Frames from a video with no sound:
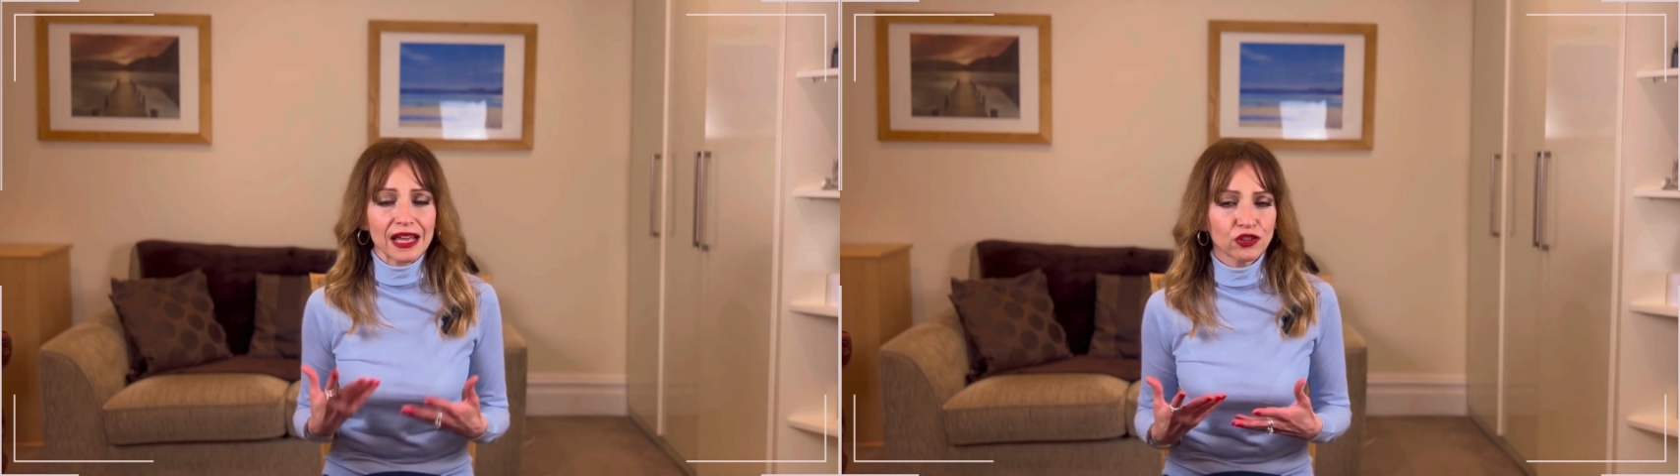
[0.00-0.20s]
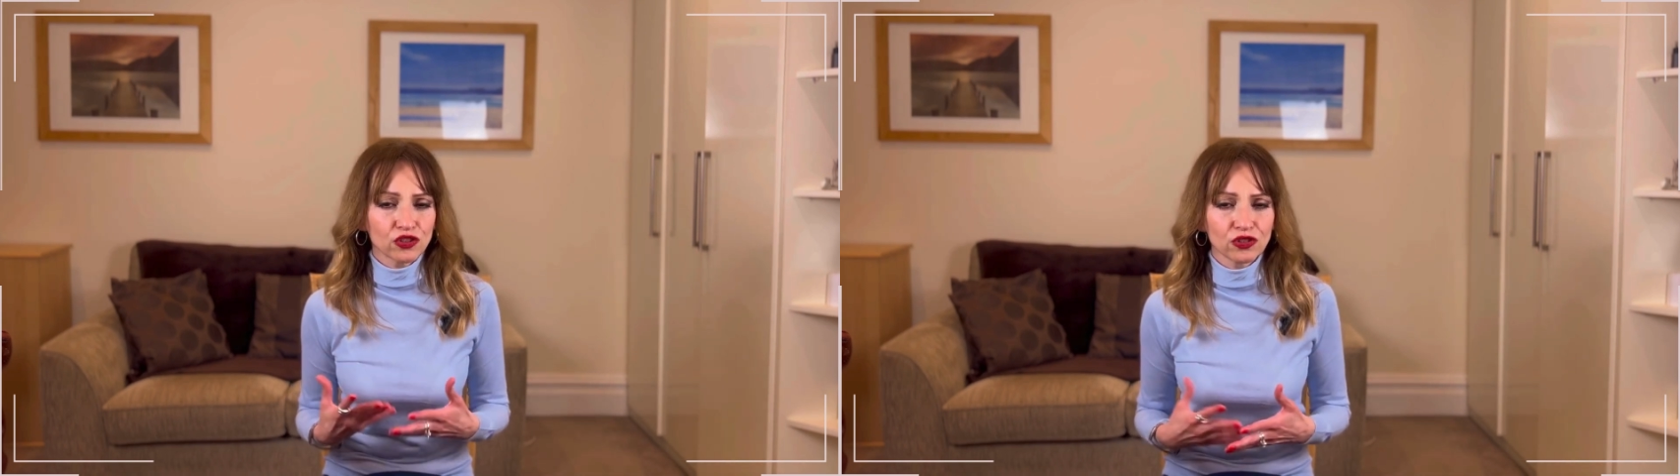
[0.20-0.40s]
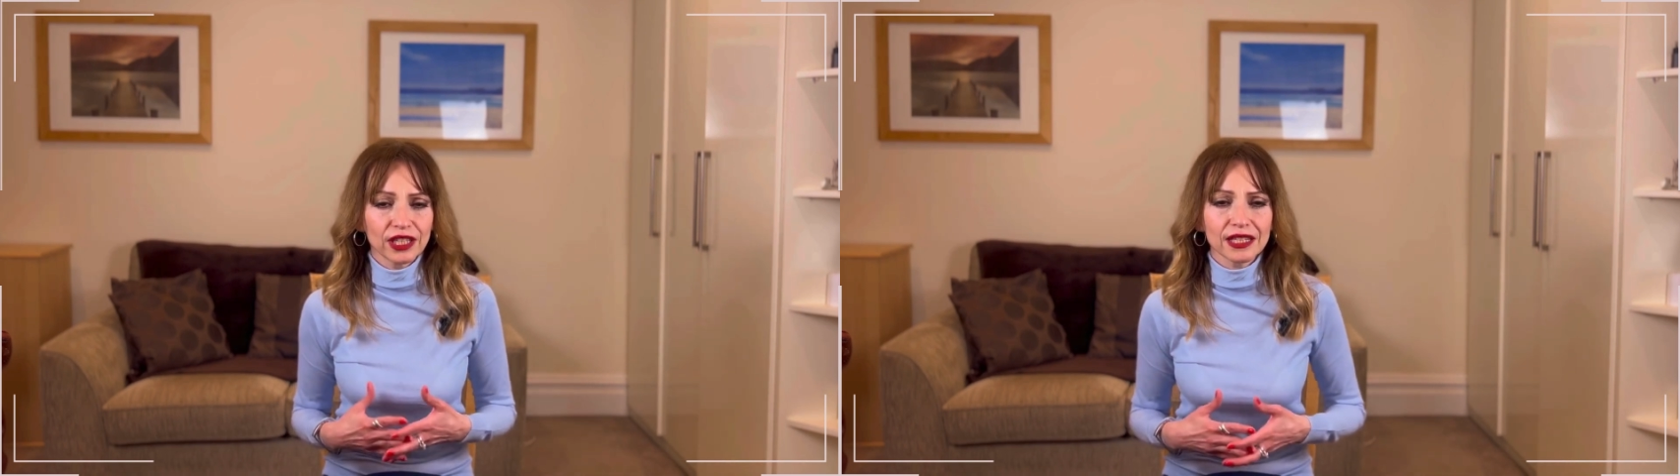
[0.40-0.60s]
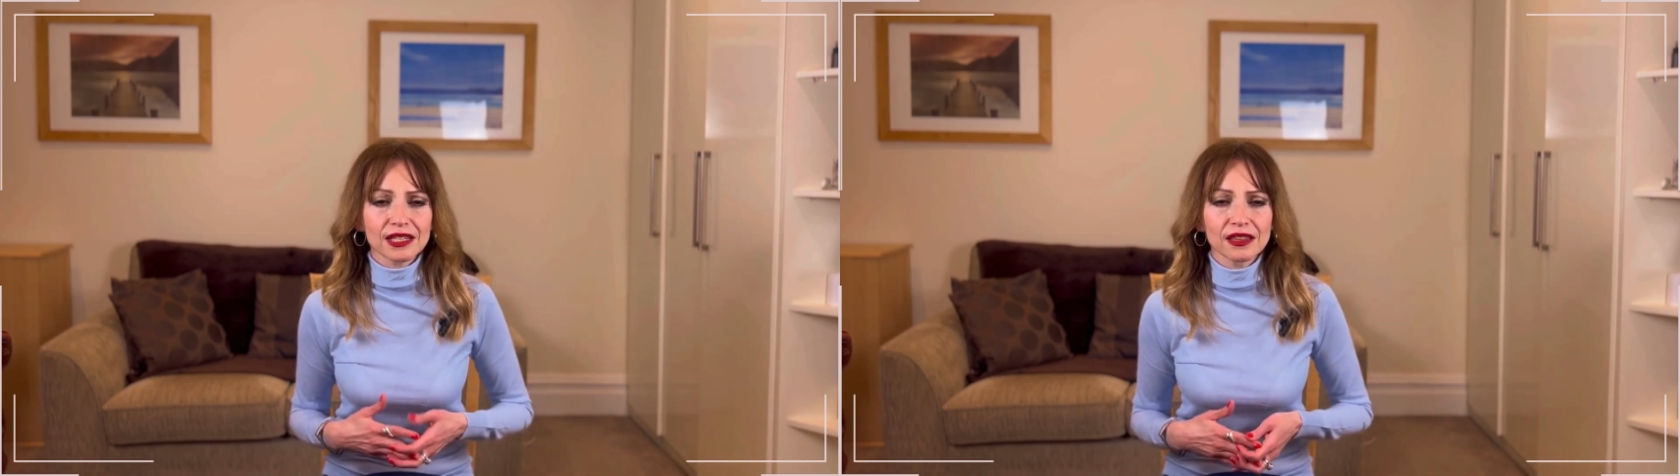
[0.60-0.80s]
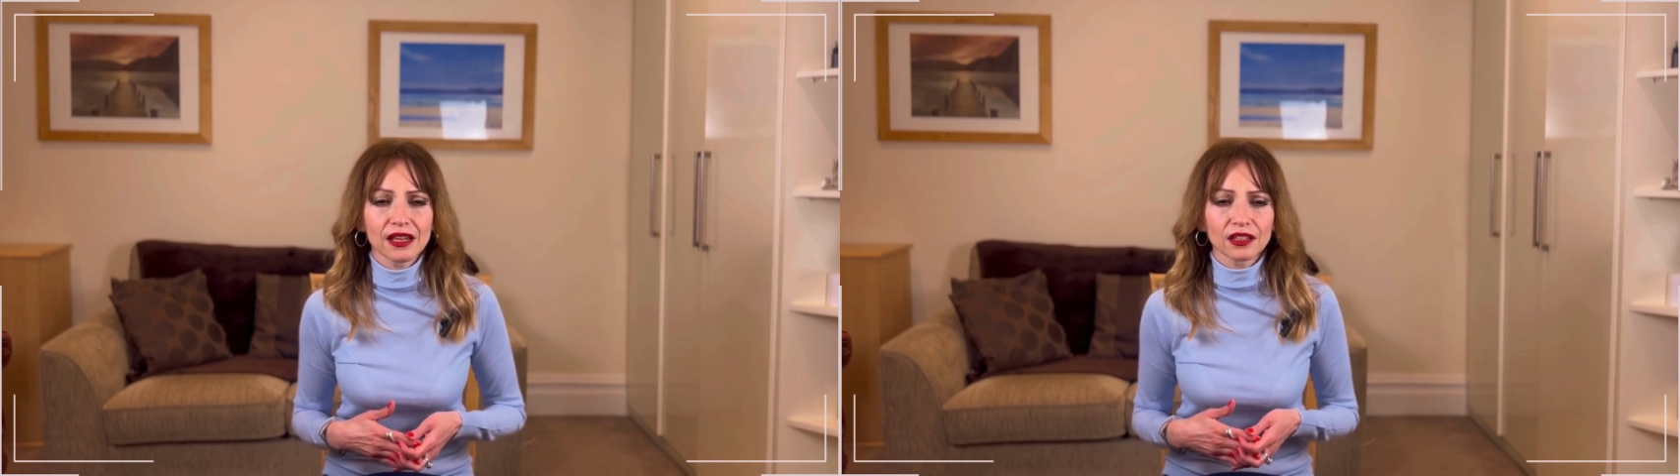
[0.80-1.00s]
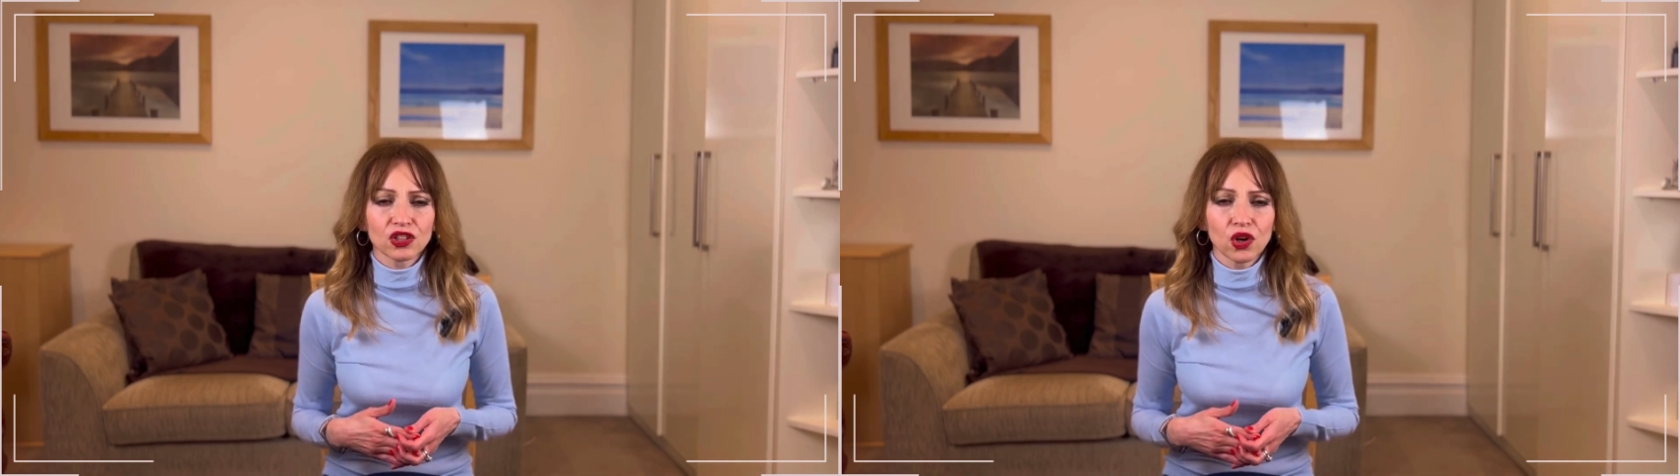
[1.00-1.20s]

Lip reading: and tunics that